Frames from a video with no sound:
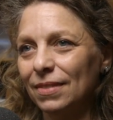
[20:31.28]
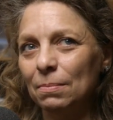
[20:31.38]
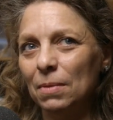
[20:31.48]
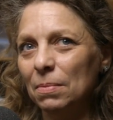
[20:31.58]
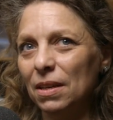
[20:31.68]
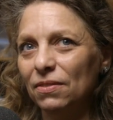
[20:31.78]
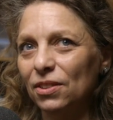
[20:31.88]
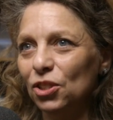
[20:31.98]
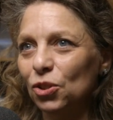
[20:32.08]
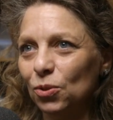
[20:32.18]
maybe even
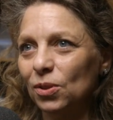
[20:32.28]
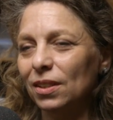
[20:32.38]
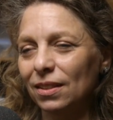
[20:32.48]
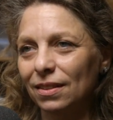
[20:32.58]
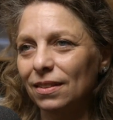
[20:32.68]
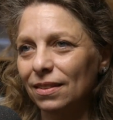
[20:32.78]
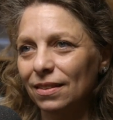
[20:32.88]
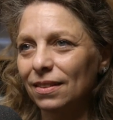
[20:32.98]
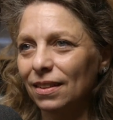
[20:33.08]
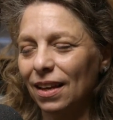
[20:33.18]
enjoy
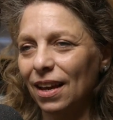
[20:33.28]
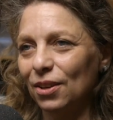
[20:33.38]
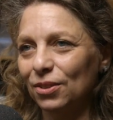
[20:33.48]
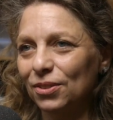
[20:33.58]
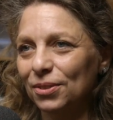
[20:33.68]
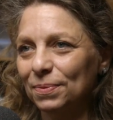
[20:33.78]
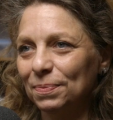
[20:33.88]
the chaos.